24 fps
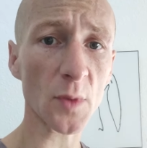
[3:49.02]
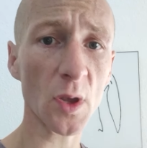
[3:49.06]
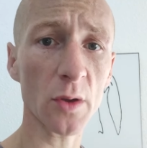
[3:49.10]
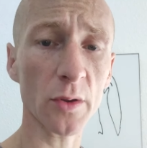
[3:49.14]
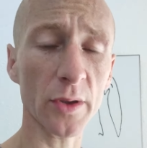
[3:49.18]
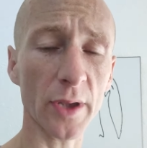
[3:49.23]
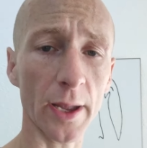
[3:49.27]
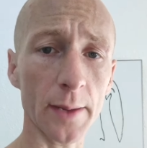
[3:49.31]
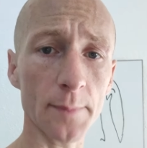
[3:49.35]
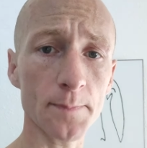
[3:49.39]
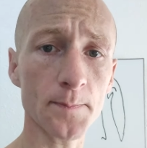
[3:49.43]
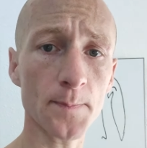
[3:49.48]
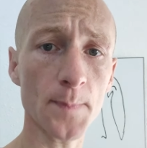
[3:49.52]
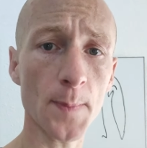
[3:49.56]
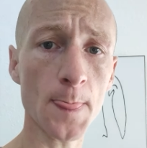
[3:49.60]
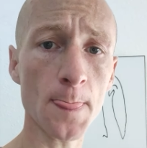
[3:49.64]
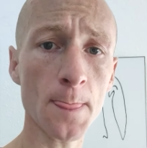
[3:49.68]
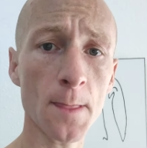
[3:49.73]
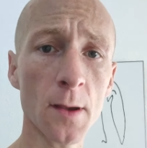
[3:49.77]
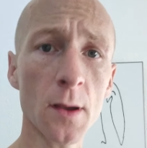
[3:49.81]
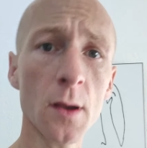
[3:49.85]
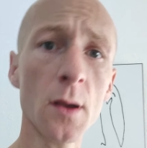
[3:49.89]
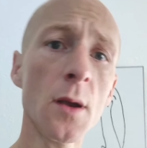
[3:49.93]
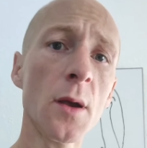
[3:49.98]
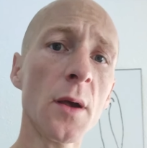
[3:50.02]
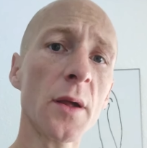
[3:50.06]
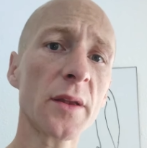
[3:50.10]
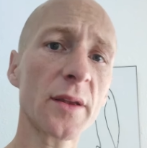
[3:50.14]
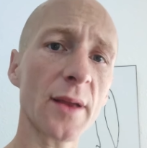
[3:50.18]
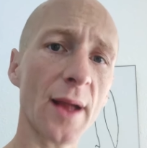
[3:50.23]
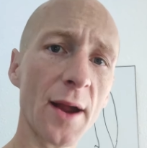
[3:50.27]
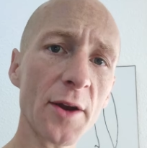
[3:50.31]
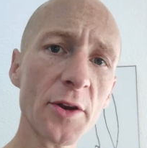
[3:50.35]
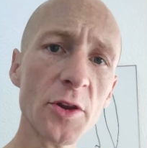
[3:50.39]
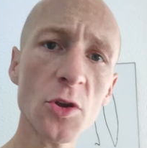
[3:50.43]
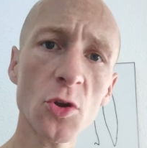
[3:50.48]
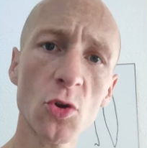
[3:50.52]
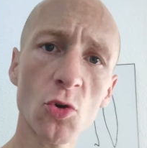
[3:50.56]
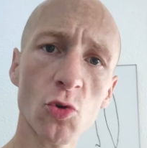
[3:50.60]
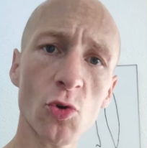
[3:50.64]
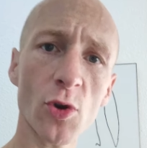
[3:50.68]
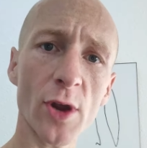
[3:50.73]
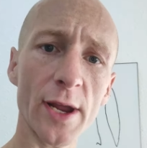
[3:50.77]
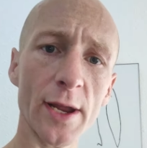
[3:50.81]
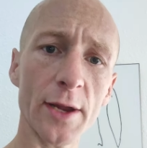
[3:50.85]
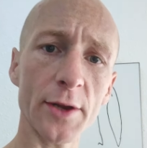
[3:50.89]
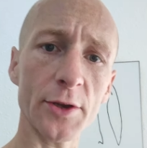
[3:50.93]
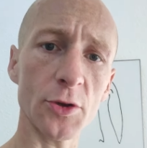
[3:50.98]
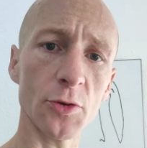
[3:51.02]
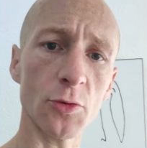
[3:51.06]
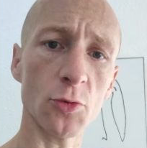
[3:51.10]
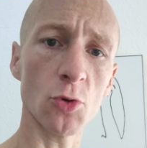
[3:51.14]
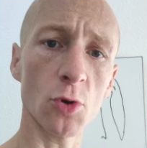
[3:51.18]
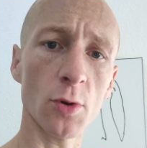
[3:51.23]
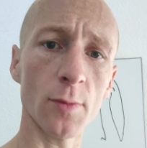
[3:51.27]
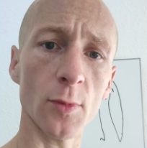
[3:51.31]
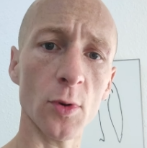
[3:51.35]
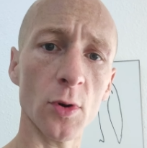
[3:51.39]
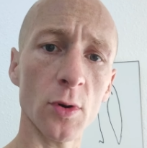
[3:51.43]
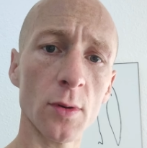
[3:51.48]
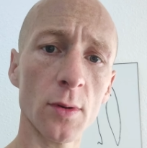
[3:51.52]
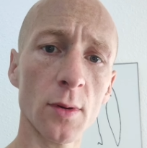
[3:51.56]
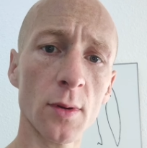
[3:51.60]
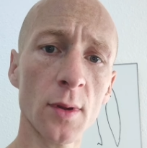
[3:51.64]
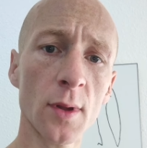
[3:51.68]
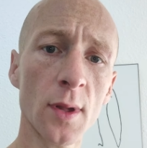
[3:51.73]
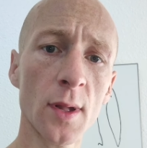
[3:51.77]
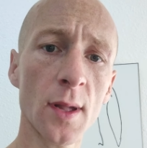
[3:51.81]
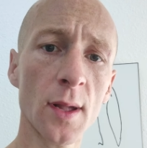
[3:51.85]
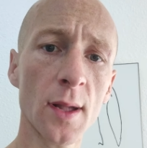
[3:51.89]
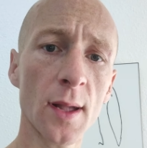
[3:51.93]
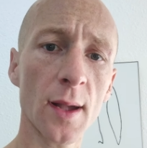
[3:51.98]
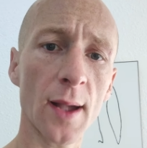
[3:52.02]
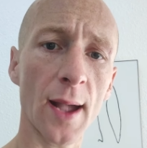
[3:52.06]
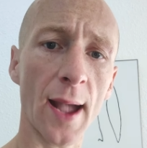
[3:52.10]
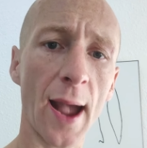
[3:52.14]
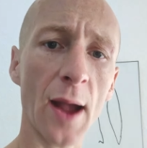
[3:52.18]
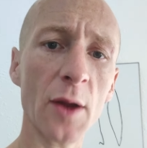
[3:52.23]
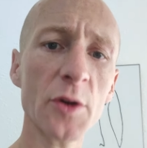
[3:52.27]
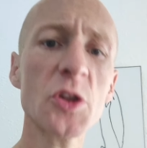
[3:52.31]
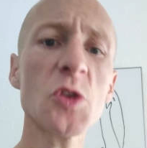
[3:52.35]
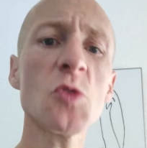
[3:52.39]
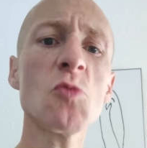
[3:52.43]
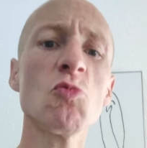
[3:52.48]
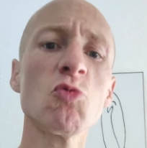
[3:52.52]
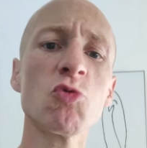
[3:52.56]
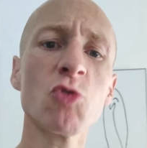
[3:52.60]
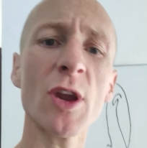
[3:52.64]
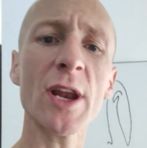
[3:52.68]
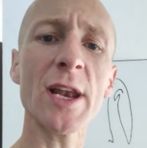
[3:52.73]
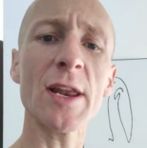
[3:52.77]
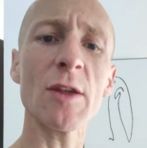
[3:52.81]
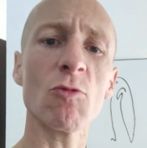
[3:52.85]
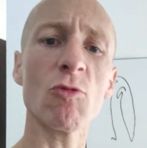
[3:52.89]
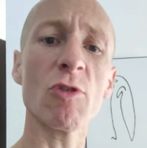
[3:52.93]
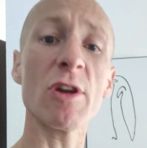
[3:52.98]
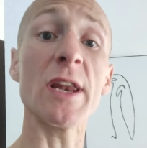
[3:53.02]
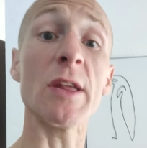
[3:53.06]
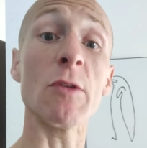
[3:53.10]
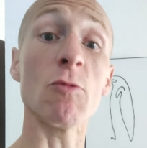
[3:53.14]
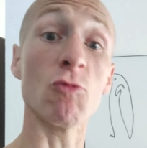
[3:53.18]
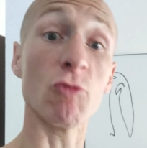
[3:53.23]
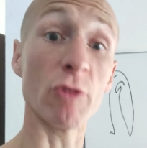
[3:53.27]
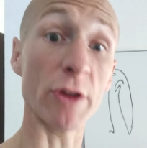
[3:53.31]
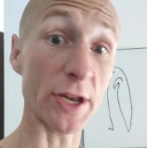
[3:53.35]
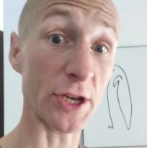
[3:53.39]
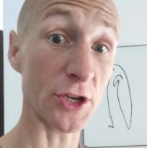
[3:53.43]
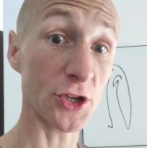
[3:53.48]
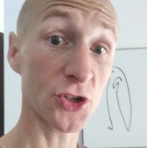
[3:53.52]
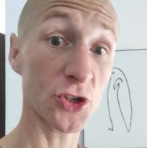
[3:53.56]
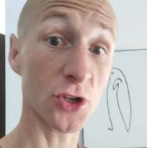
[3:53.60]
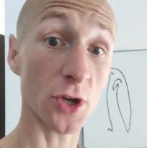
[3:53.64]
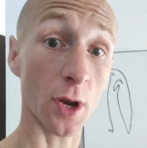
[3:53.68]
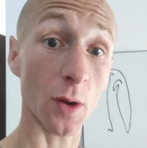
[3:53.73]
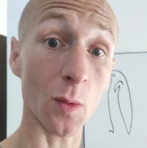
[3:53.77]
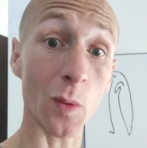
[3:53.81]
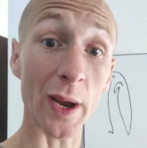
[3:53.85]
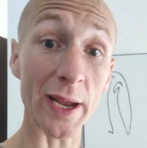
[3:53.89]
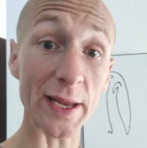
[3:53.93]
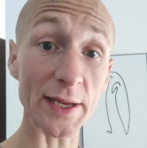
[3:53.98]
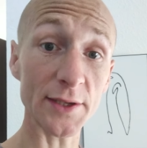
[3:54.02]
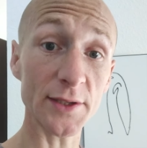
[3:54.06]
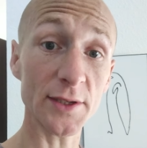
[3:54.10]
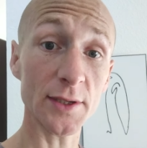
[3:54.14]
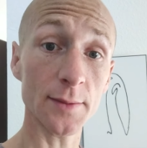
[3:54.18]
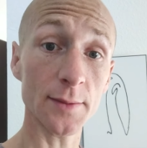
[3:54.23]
Okay. So how do you create a new normal? How do you really, really reach a weight?